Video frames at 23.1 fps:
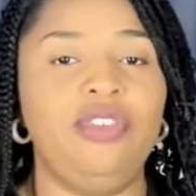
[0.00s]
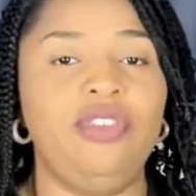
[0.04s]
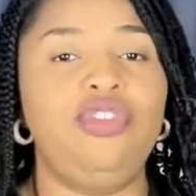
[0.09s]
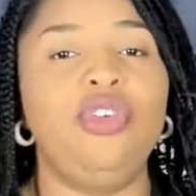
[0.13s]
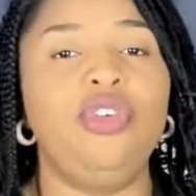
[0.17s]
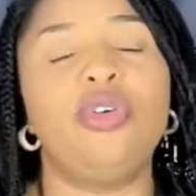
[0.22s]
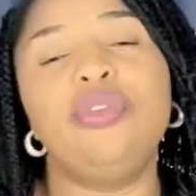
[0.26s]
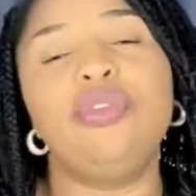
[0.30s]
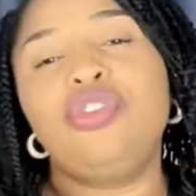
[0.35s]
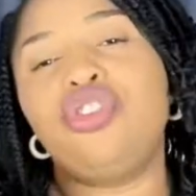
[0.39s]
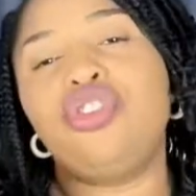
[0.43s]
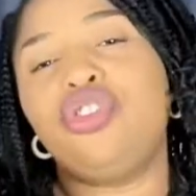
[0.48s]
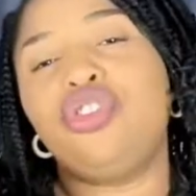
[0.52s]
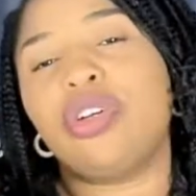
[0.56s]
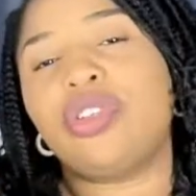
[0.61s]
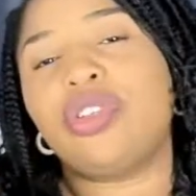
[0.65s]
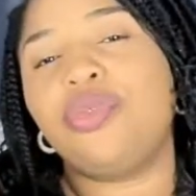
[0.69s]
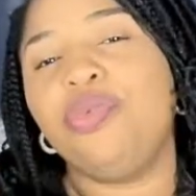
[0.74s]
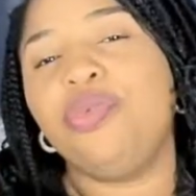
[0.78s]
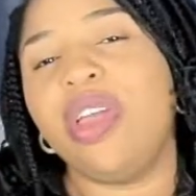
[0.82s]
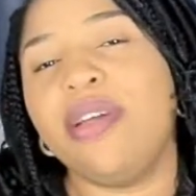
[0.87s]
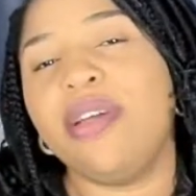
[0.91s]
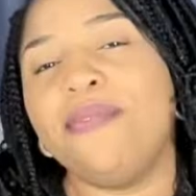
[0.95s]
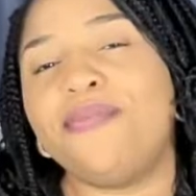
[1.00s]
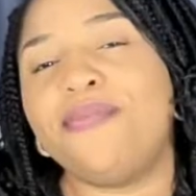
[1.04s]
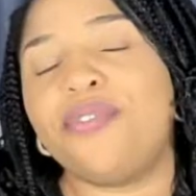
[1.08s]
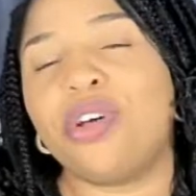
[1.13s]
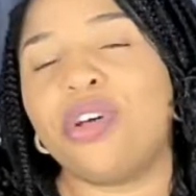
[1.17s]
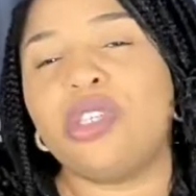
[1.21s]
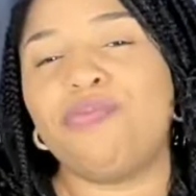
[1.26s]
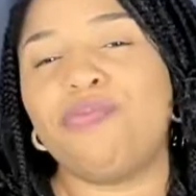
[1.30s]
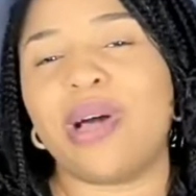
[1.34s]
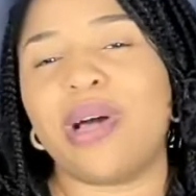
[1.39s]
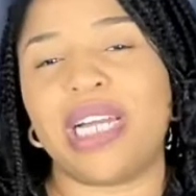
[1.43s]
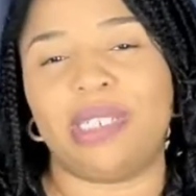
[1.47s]
Don't just
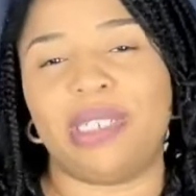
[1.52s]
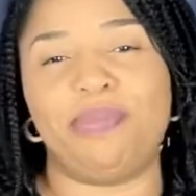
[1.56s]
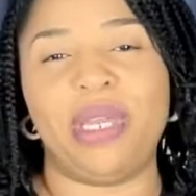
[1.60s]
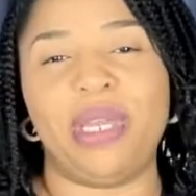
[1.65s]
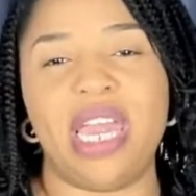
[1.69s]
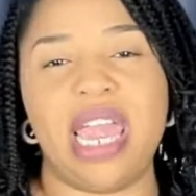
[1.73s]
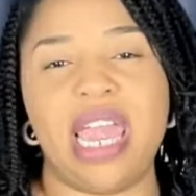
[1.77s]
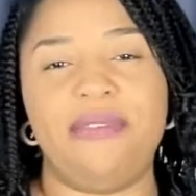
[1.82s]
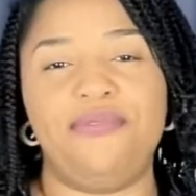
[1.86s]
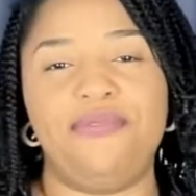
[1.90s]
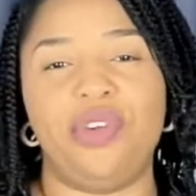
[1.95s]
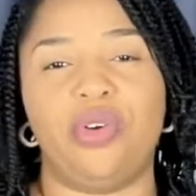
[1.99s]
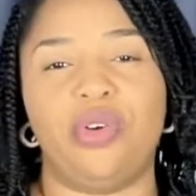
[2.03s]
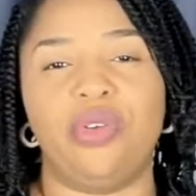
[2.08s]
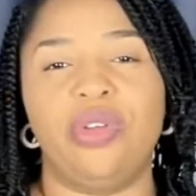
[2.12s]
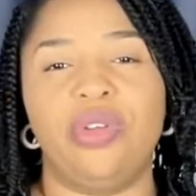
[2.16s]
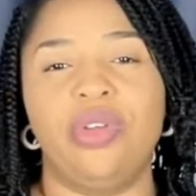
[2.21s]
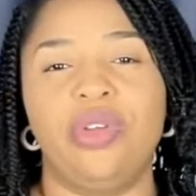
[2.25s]
reinforce bad behavior.